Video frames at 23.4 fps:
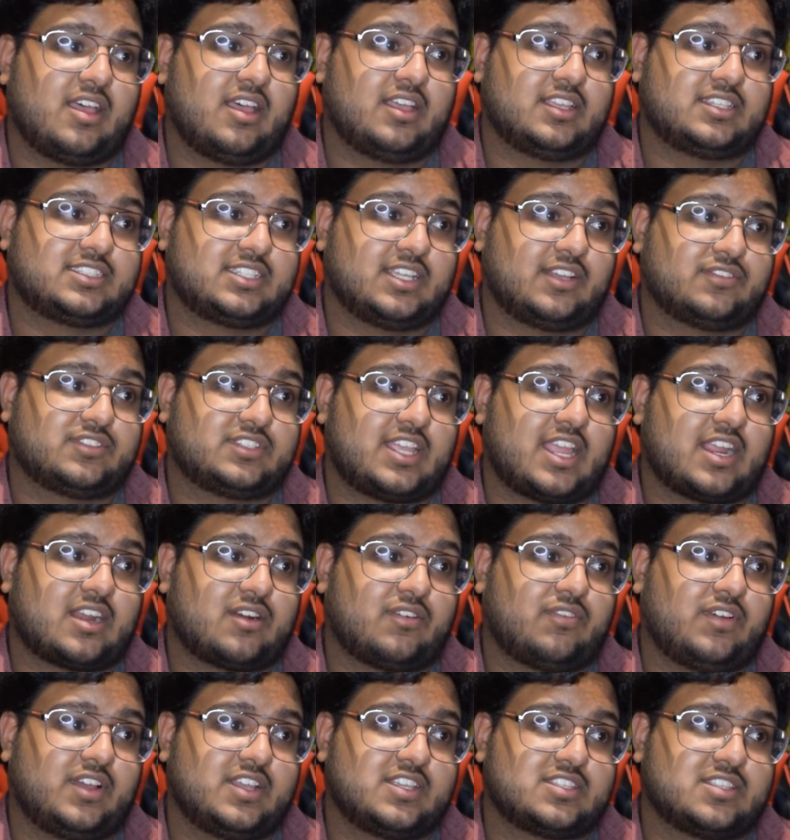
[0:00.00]

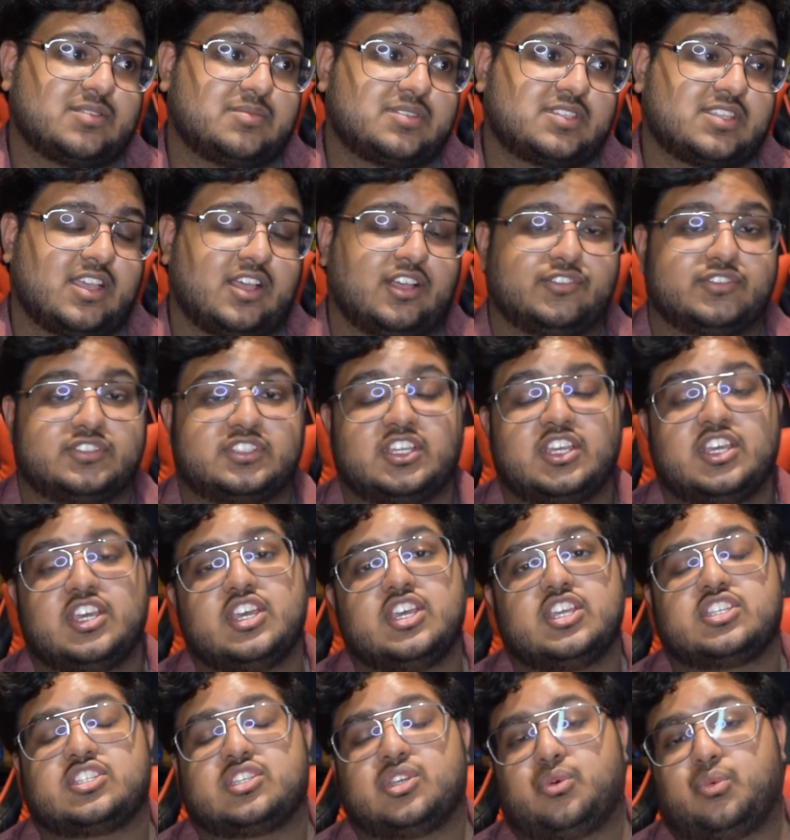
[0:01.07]
self-sacrifice themselves.
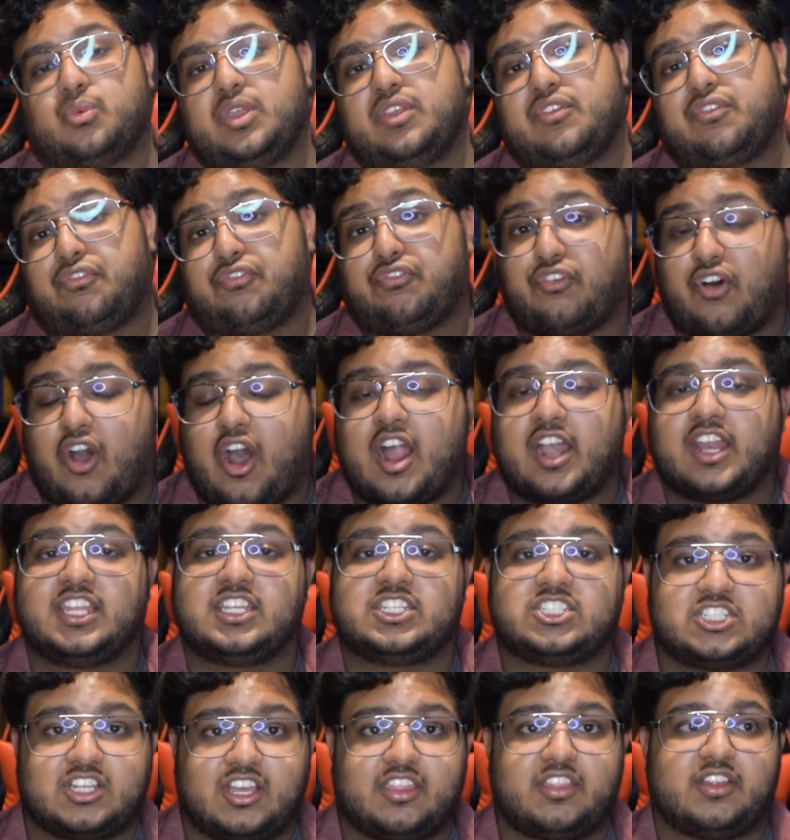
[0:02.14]
So we fought
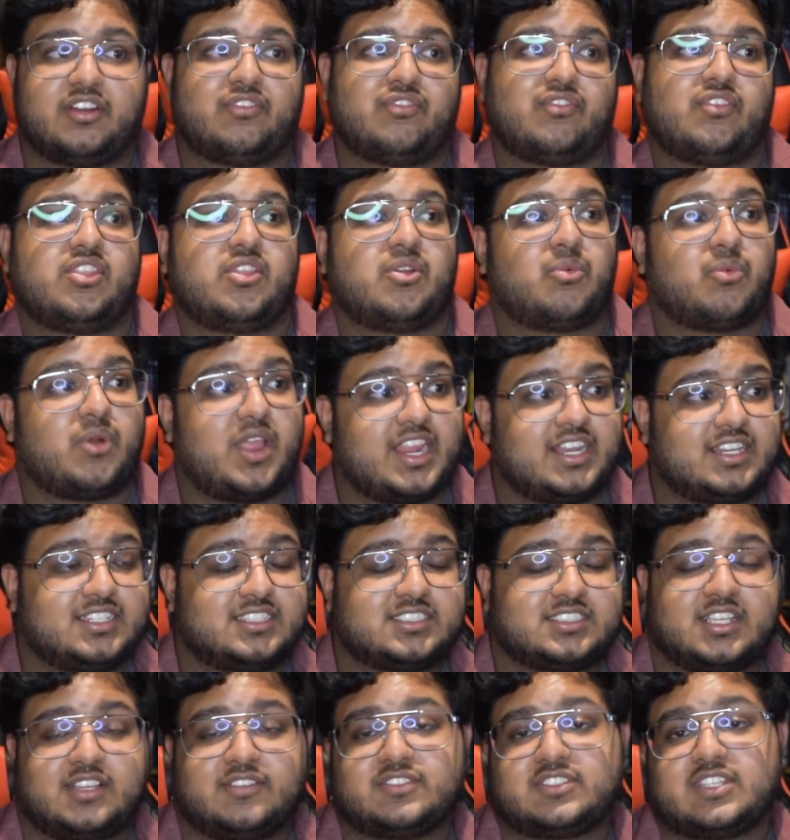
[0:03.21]
each other for the right to
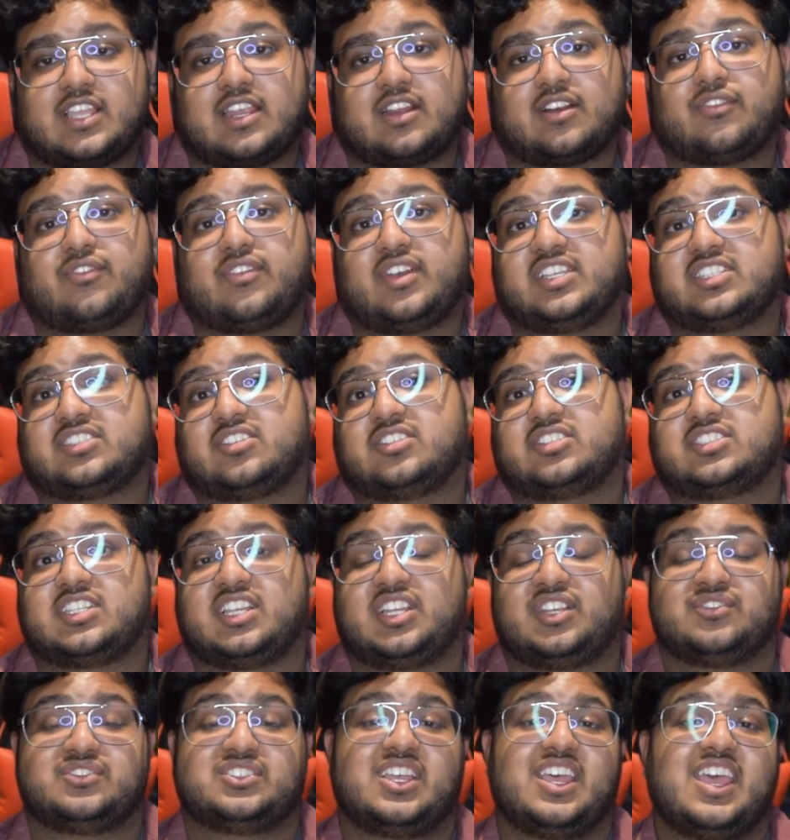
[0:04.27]
self-sacrifice
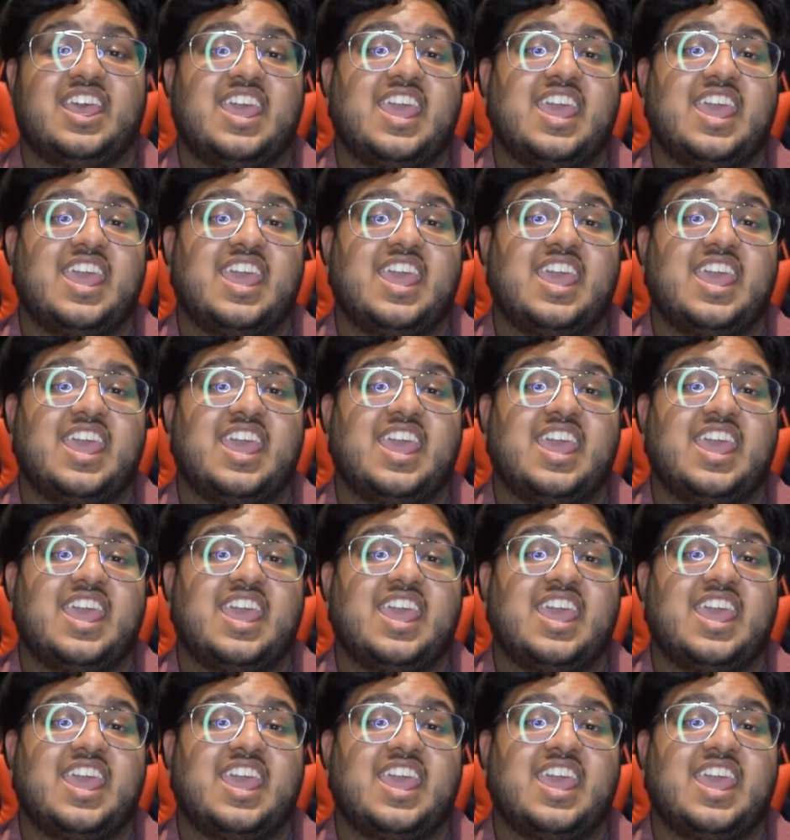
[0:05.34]
ourselves.